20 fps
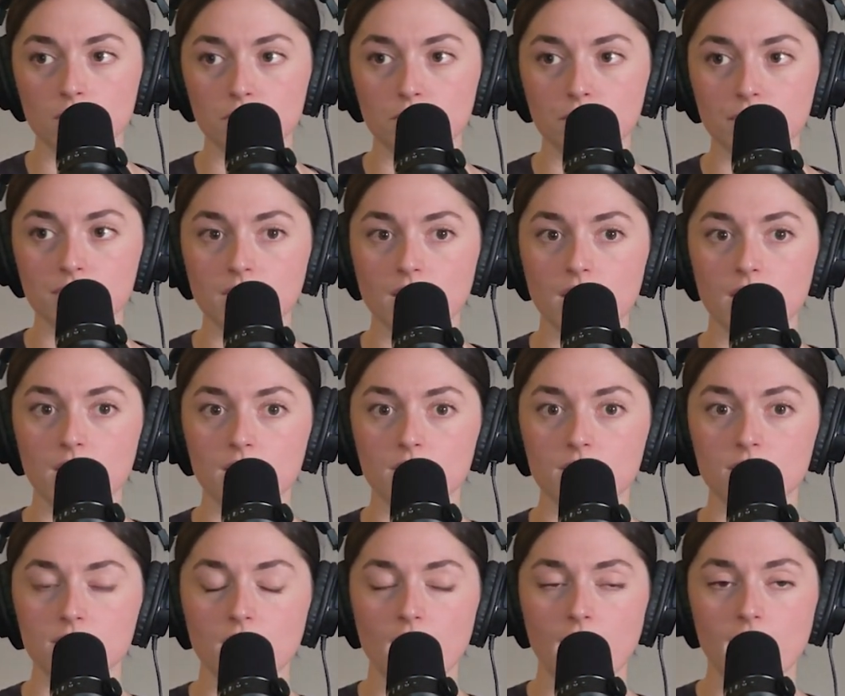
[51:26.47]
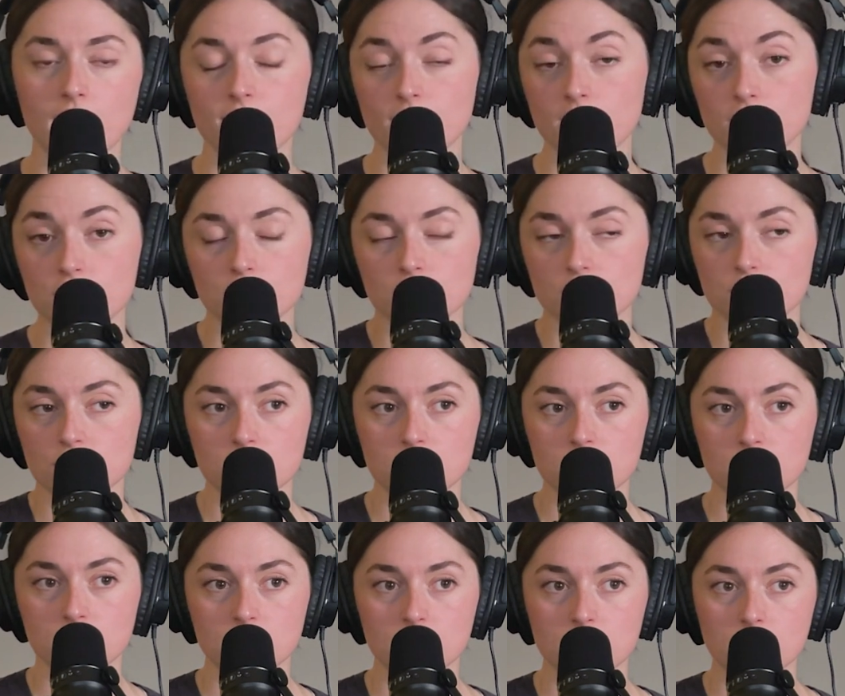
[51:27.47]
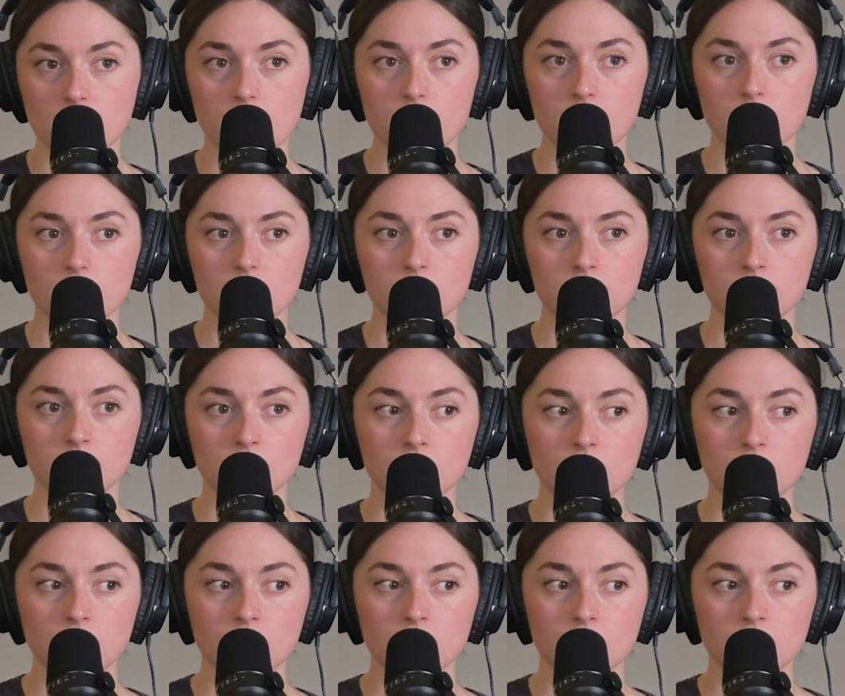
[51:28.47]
But then I eventually just decided,